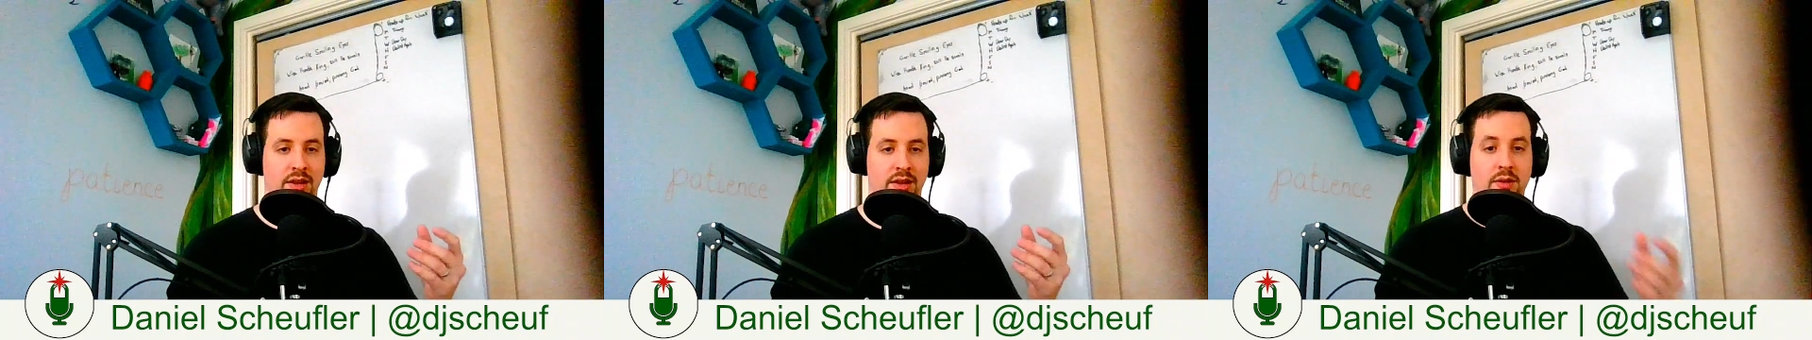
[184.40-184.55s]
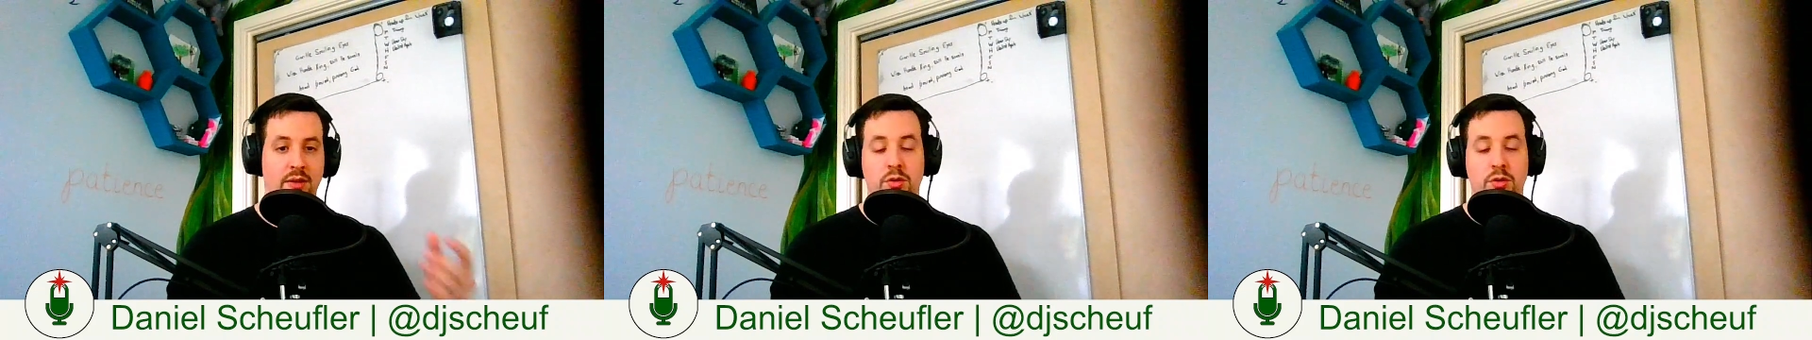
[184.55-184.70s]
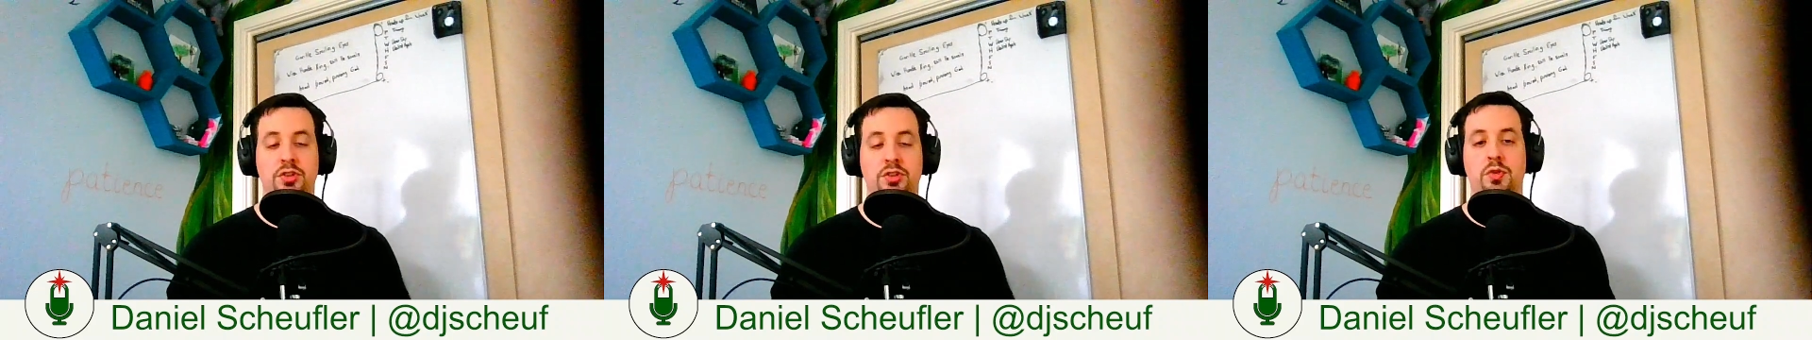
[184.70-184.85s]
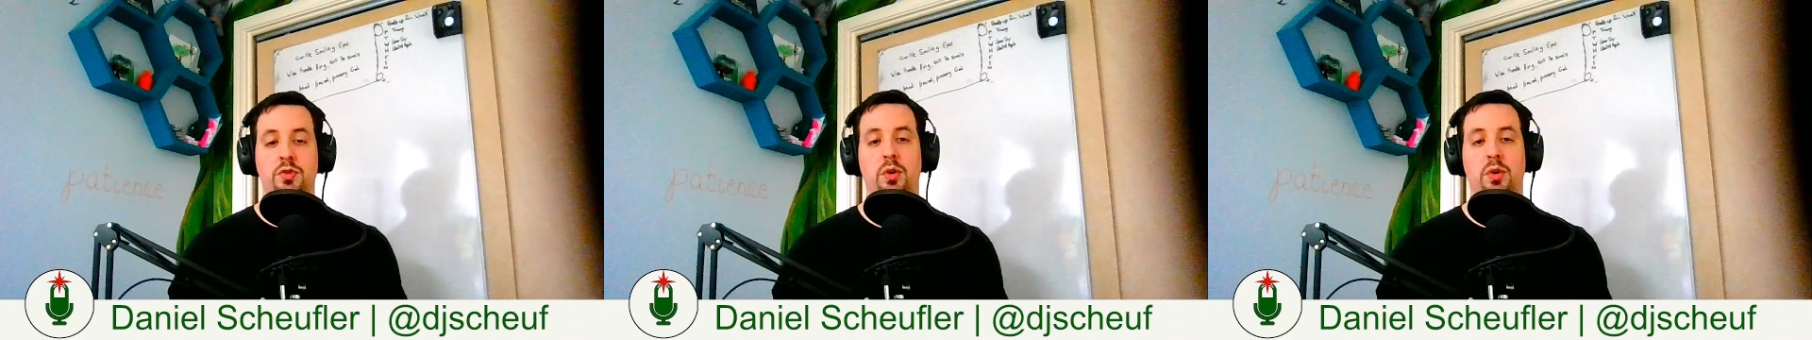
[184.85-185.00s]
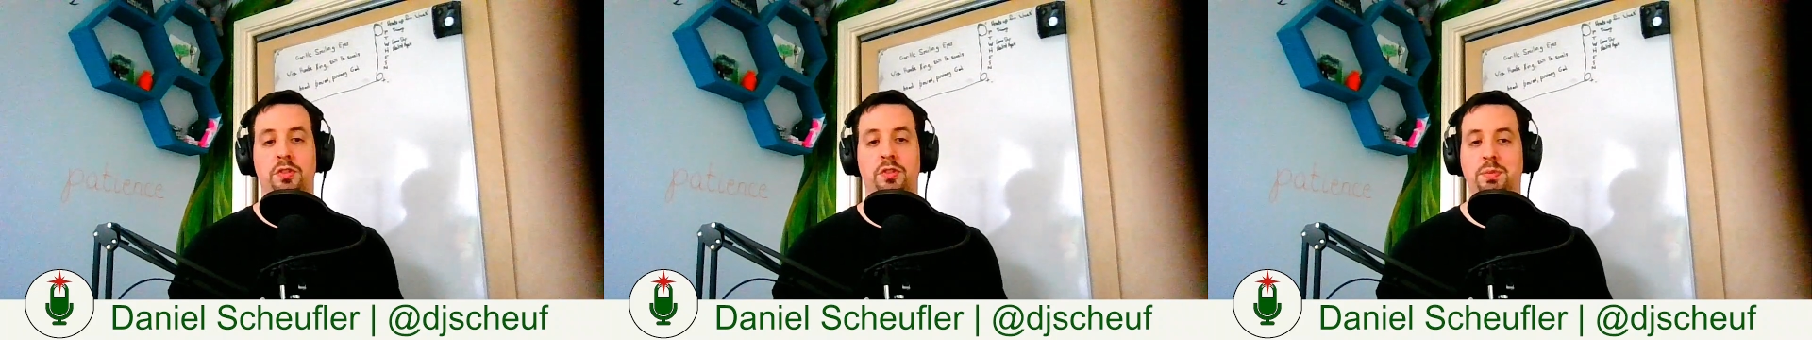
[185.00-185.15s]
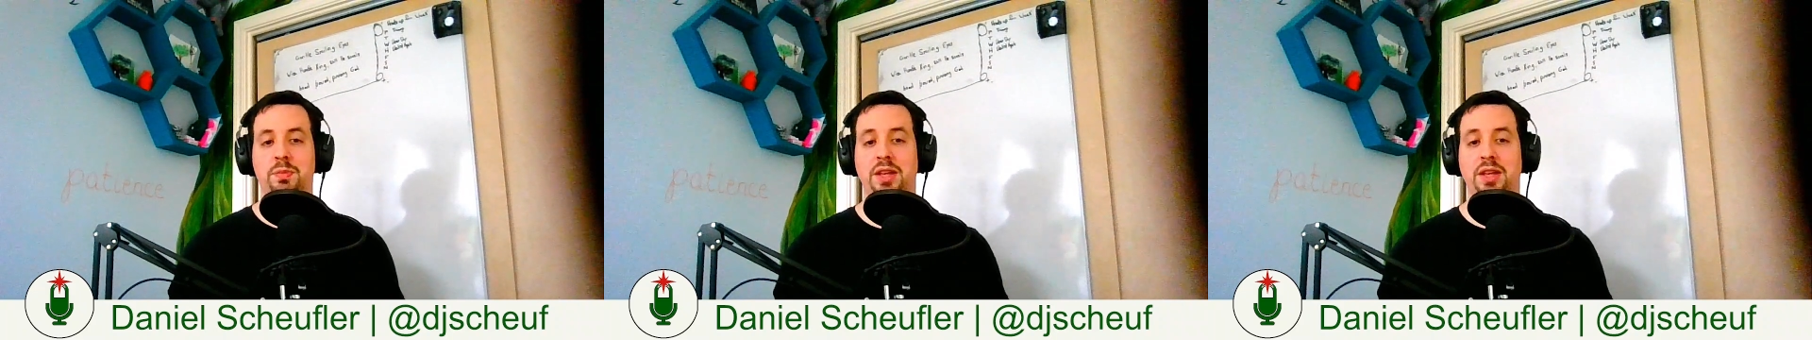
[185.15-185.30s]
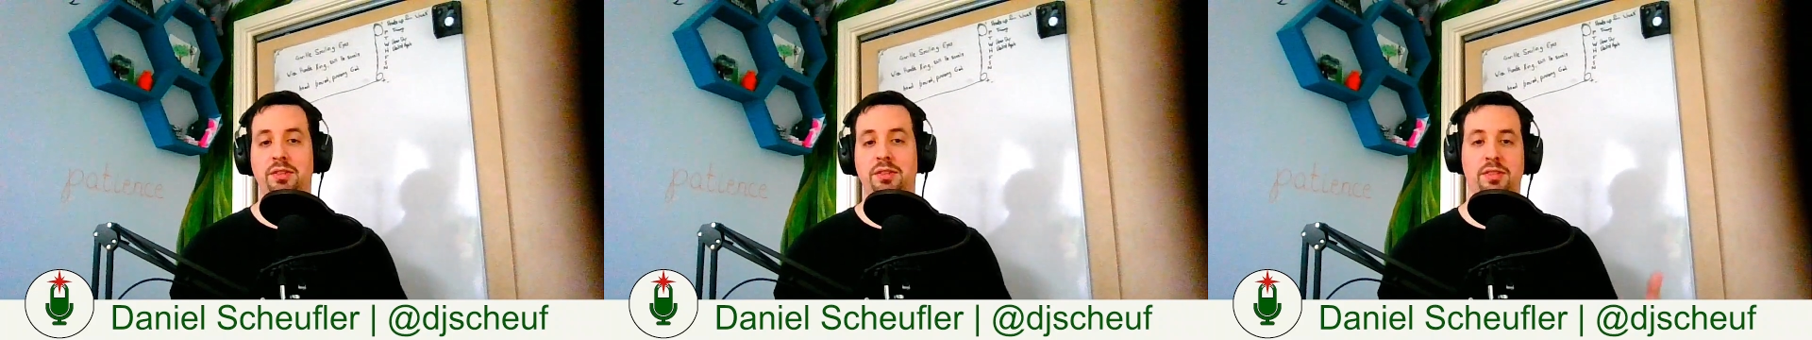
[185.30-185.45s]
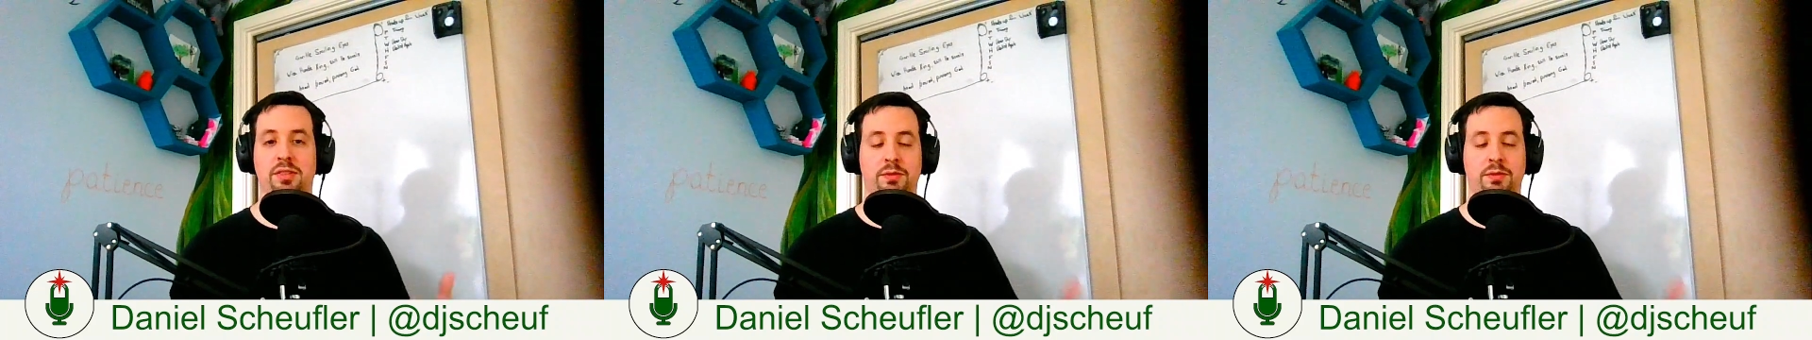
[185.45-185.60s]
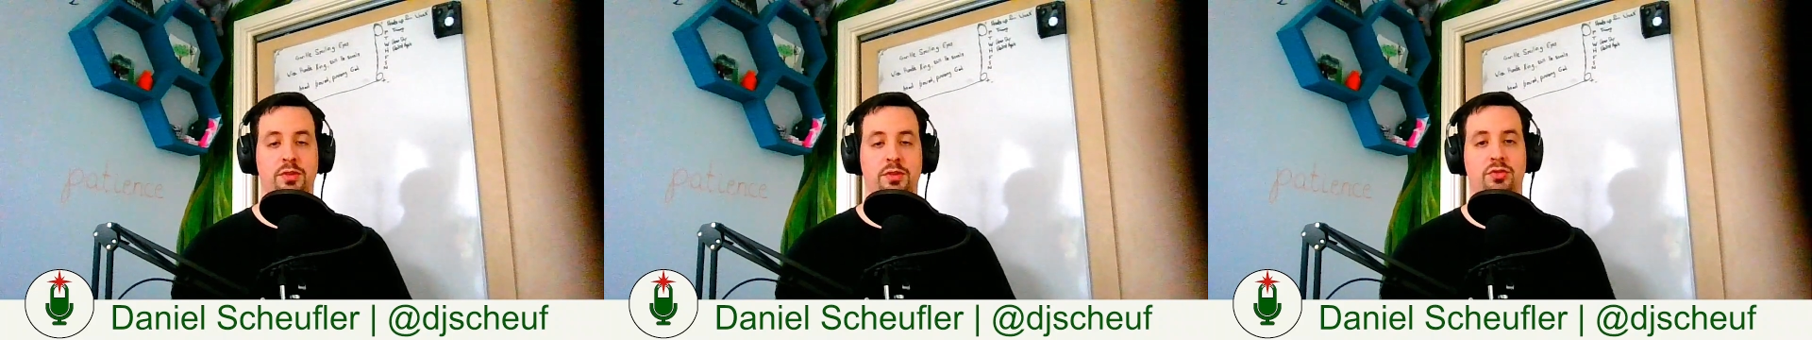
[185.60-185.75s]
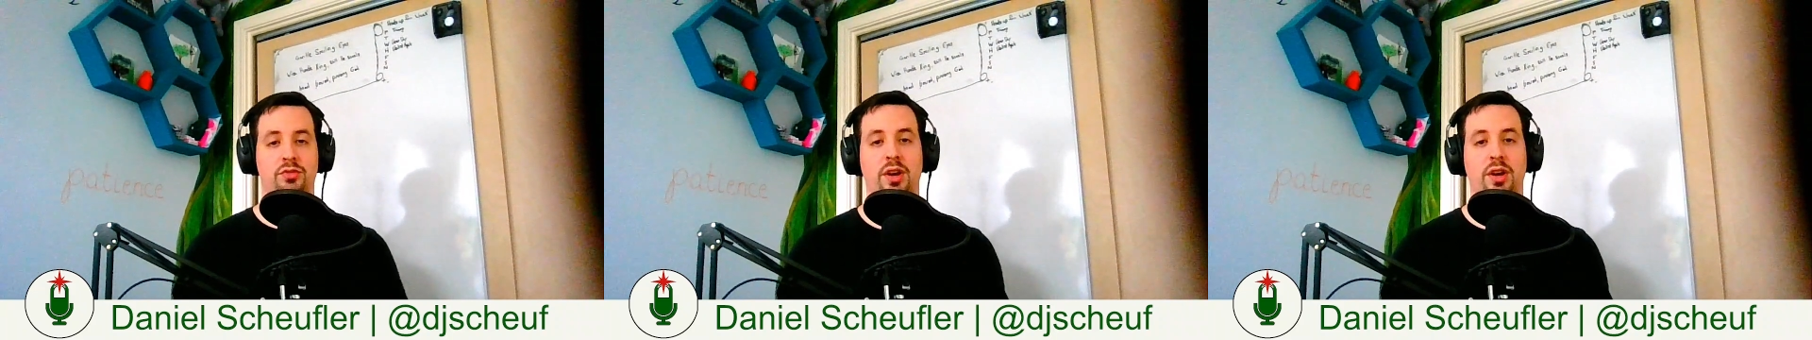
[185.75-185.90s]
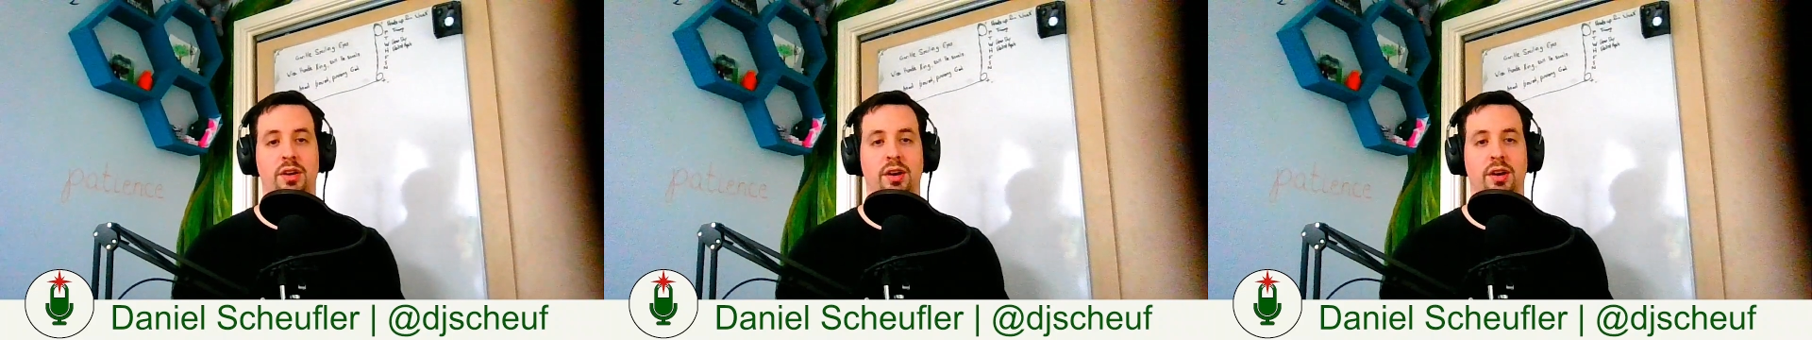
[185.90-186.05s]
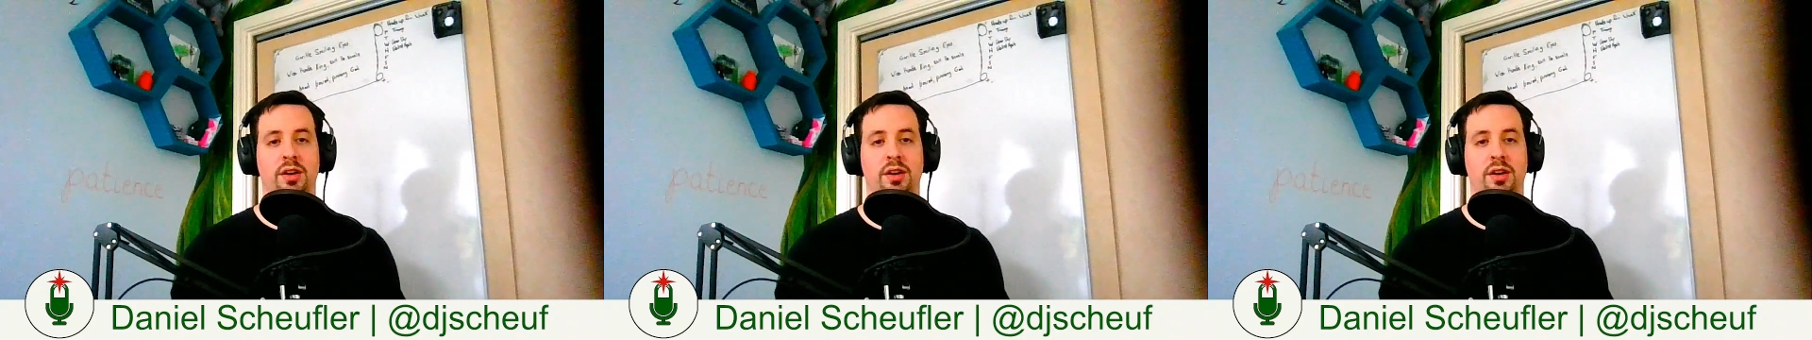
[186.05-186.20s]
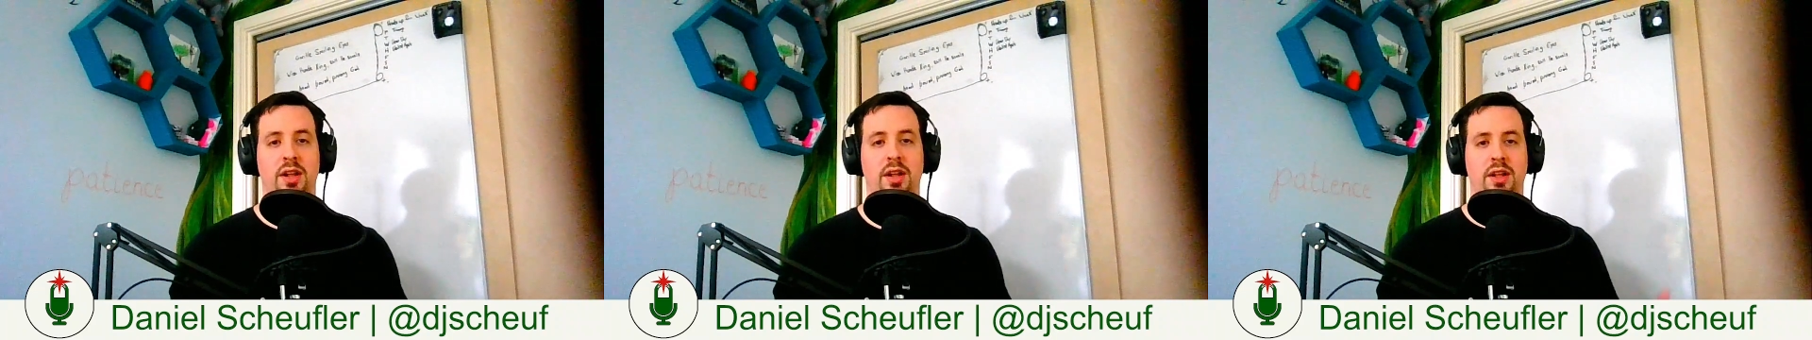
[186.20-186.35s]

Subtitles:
Which, of course, means that for Drucker,